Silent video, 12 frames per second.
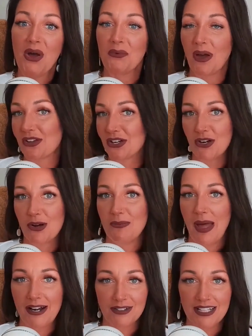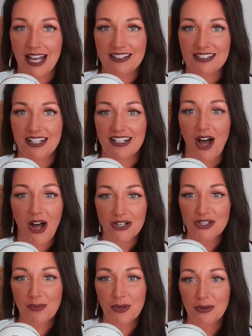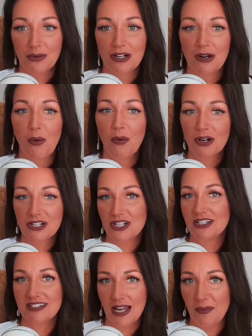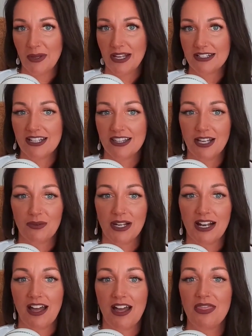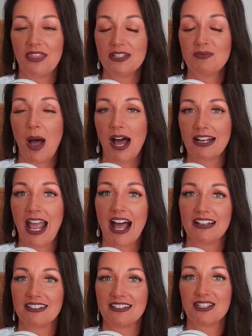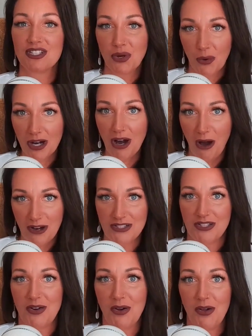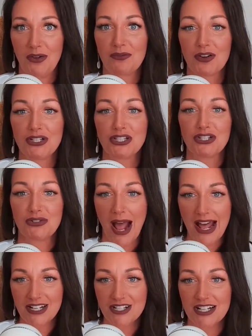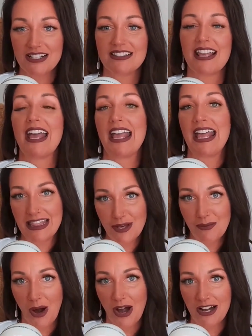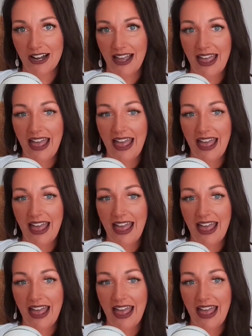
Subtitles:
Whether you're a battle-tested entrepreneur or just stepping into the arena, this podcast is your arsenal for strategies that hit the mark,